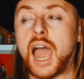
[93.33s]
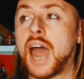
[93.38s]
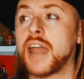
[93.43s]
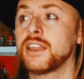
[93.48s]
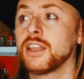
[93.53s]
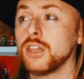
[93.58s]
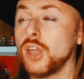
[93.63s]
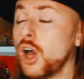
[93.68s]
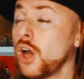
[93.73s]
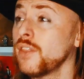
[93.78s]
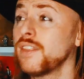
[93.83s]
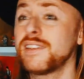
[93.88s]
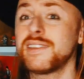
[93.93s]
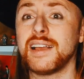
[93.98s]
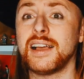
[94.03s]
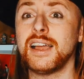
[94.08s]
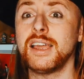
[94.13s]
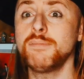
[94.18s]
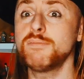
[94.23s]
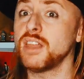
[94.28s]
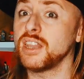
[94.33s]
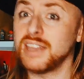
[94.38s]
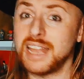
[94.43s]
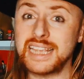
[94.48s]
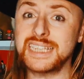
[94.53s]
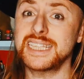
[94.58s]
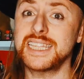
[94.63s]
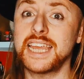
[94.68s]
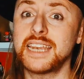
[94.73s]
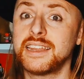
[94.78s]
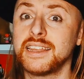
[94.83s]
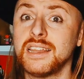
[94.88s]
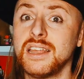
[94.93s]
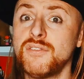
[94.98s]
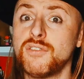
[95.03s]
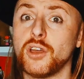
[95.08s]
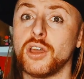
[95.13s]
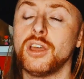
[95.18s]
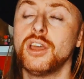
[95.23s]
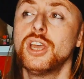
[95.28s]
and a lot of the time, the less they
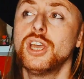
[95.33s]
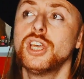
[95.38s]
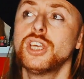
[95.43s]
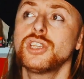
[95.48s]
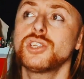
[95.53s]
deliver.